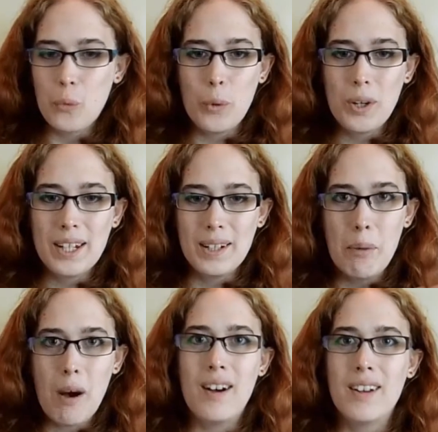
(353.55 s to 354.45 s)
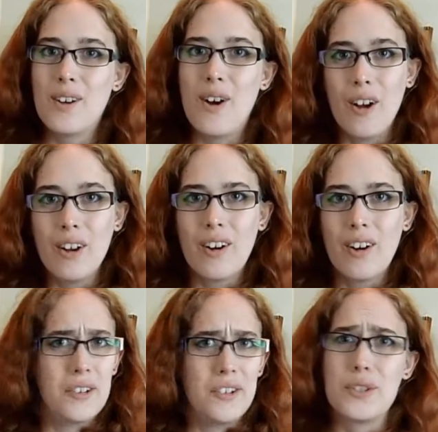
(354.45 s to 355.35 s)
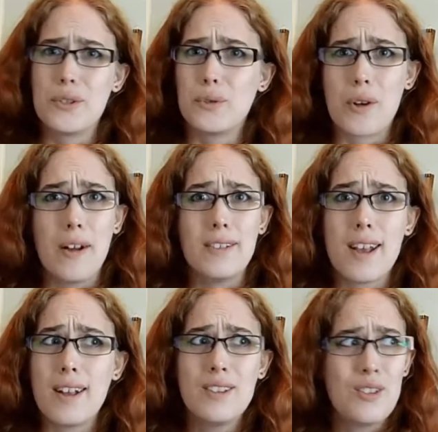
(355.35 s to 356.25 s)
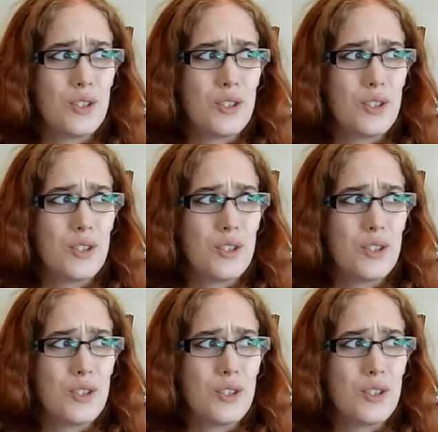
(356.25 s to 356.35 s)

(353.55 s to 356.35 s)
we pass on our digital content